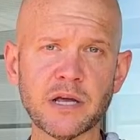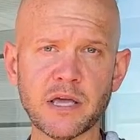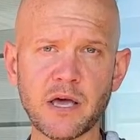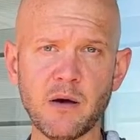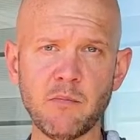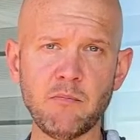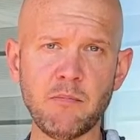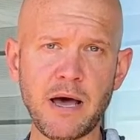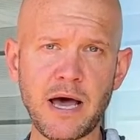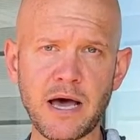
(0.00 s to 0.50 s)
to
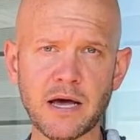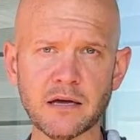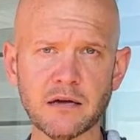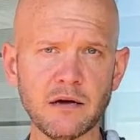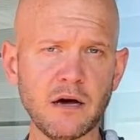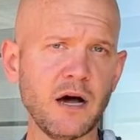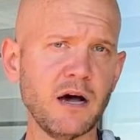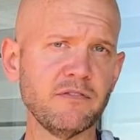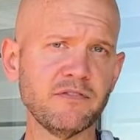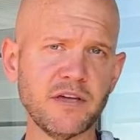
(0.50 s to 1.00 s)
come back
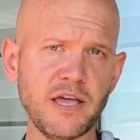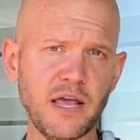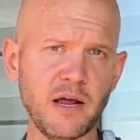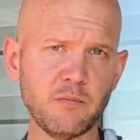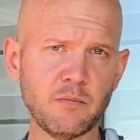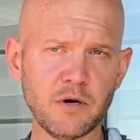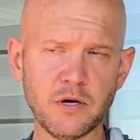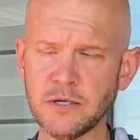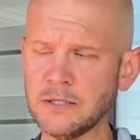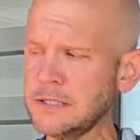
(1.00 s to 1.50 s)
off
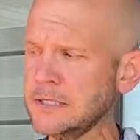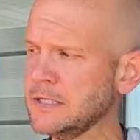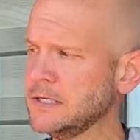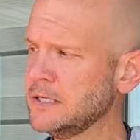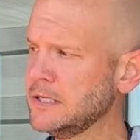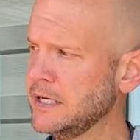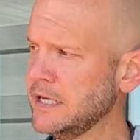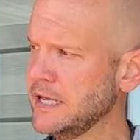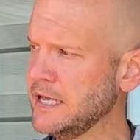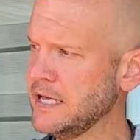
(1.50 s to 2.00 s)
camera
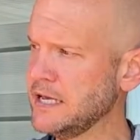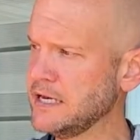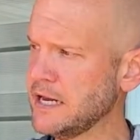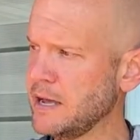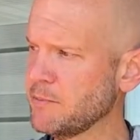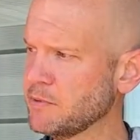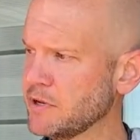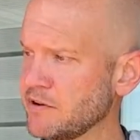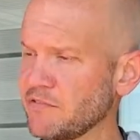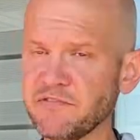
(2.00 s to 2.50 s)
and
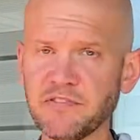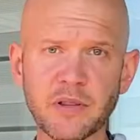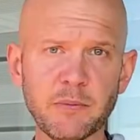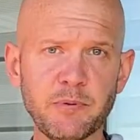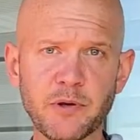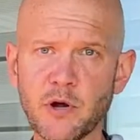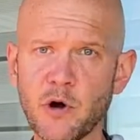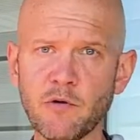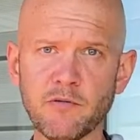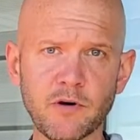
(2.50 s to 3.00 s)
I'm going to
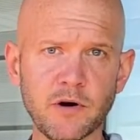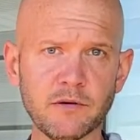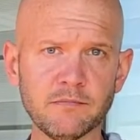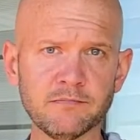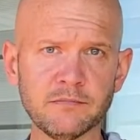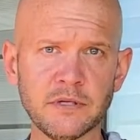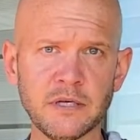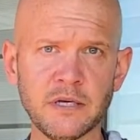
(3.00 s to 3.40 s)
flip it over.